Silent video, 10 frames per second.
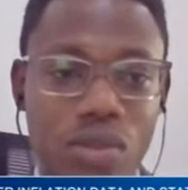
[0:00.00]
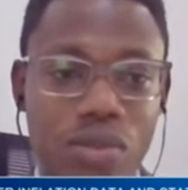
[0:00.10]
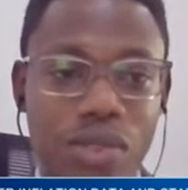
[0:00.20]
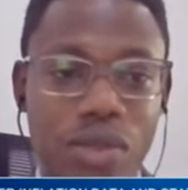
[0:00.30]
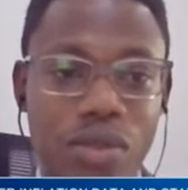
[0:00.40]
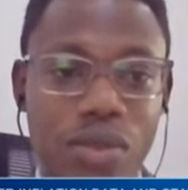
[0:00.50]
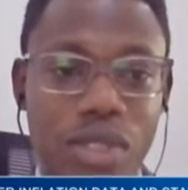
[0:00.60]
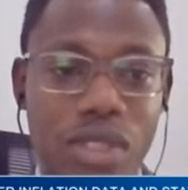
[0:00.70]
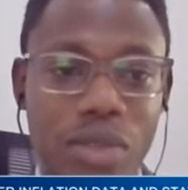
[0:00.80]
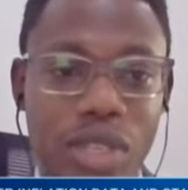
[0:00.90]
from
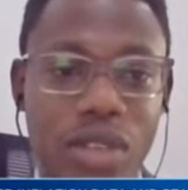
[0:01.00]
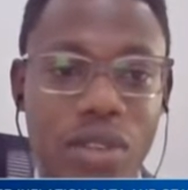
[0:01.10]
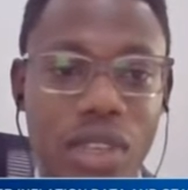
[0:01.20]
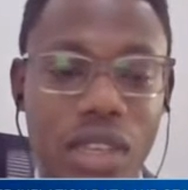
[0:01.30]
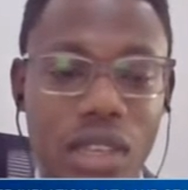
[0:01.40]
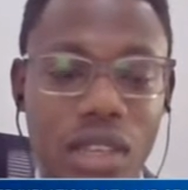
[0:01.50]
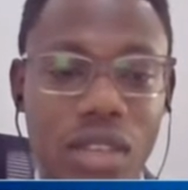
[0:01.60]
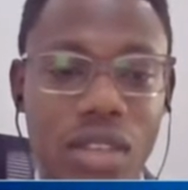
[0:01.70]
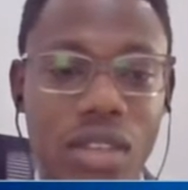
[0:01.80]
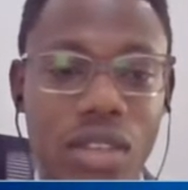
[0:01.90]
since the beginning of the year,
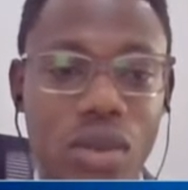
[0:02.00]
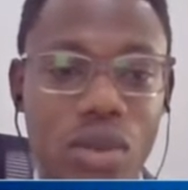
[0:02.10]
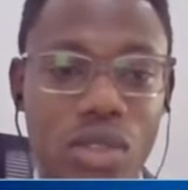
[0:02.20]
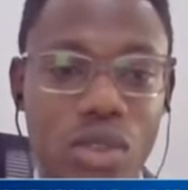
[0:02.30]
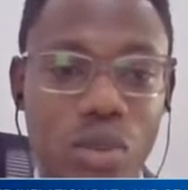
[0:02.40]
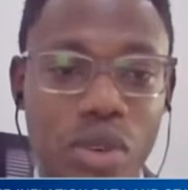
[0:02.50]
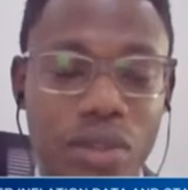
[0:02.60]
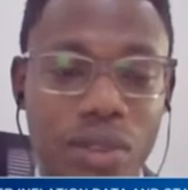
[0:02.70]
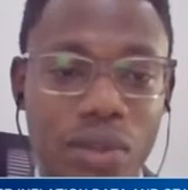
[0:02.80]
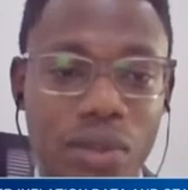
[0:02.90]

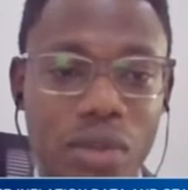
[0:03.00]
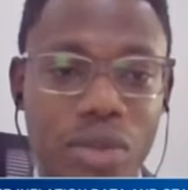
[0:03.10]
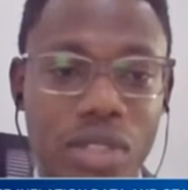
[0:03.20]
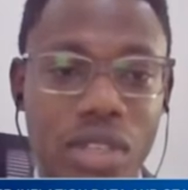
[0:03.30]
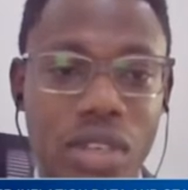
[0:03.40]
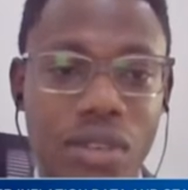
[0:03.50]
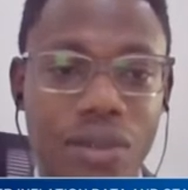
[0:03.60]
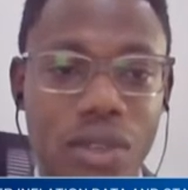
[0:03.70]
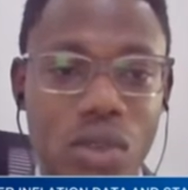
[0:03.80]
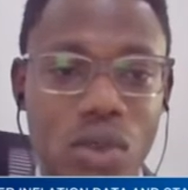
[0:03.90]
0.51% in the
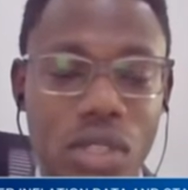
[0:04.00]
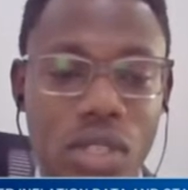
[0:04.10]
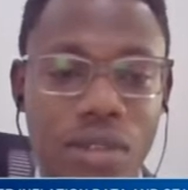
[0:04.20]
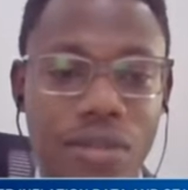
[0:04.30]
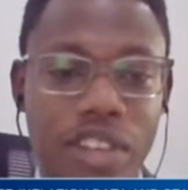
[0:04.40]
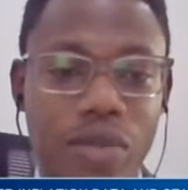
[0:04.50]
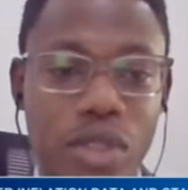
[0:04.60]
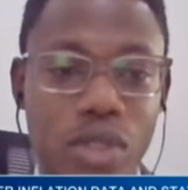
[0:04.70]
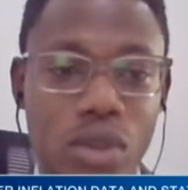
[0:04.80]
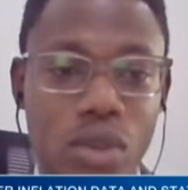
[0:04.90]
first quarter,
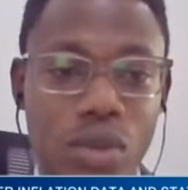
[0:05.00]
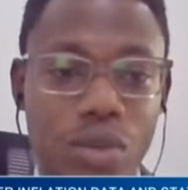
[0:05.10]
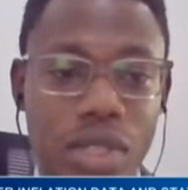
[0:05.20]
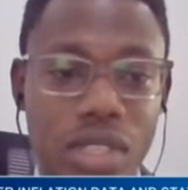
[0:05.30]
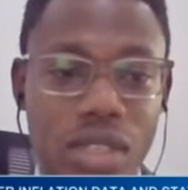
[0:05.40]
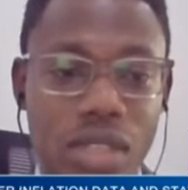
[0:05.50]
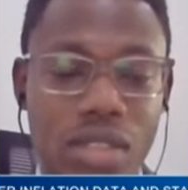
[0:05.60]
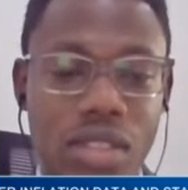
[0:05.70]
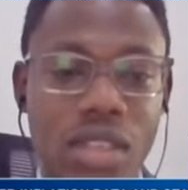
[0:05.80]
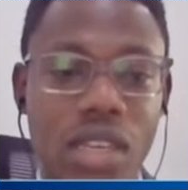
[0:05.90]

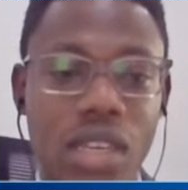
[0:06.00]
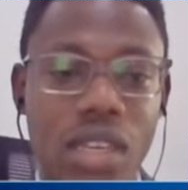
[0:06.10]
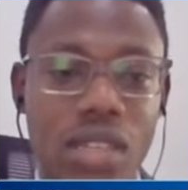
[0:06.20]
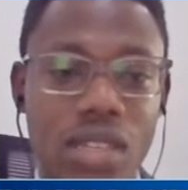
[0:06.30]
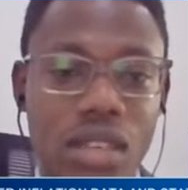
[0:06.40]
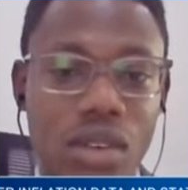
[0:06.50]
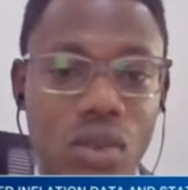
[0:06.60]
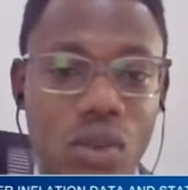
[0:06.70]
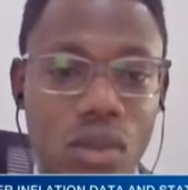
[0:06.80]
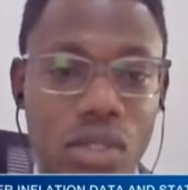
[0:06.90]
5.01% in the second
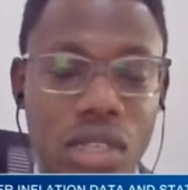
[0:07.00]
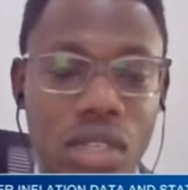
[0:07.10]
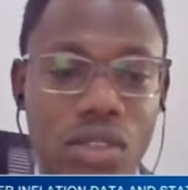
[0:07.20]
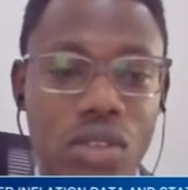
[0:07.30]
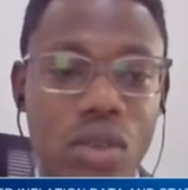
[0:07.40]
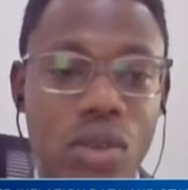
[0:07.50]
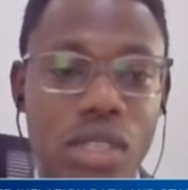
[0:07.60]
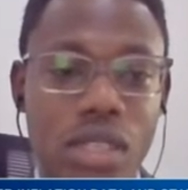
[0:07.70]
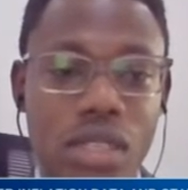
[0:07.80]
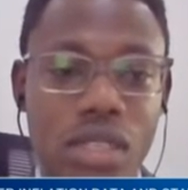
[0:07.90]
quarter, you
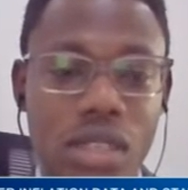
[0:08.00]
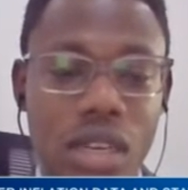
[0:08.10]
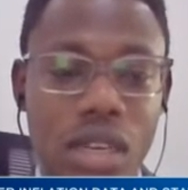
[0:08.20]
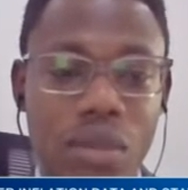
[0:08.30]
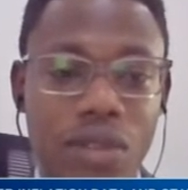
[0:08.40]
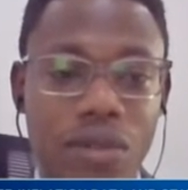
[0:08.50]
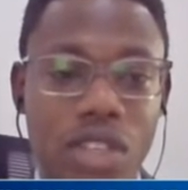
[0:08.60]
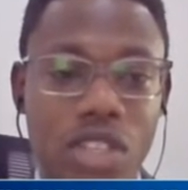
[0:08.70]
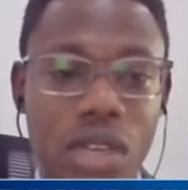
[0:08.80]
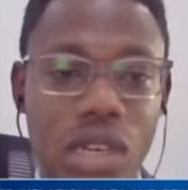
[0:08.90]
notice
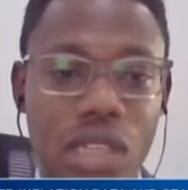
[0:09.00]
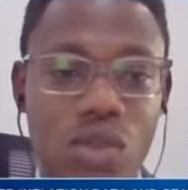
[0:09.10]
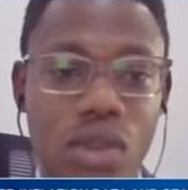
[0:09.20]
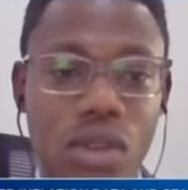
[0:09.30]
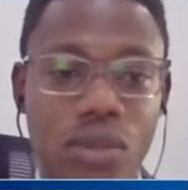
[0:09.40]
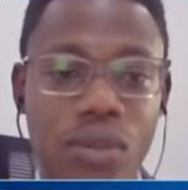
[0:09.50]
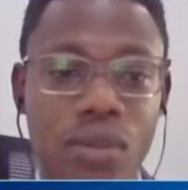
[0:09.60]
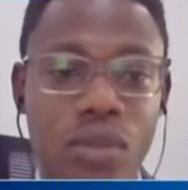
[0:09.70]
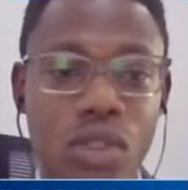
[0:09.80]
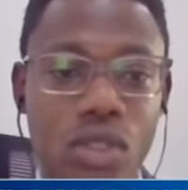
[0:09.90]
inflation as well.
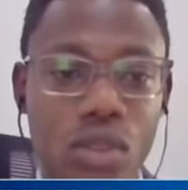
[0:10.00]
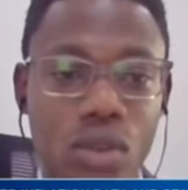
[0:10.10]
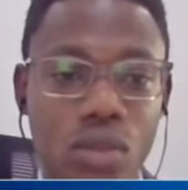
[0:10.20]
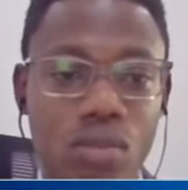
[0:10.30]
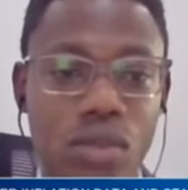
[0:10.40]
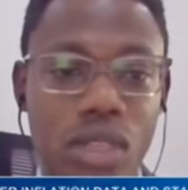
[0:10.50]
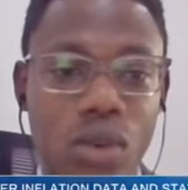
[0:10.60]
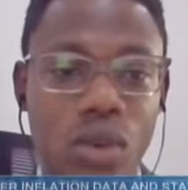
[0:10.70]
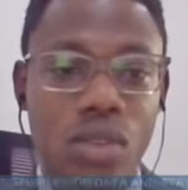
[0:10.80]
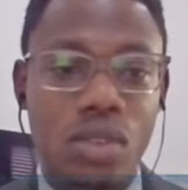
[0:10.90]
There
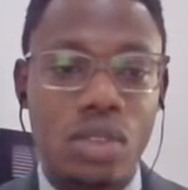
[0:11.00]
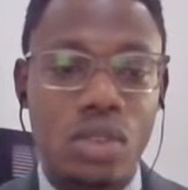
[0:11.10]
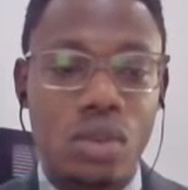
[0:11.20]
was, a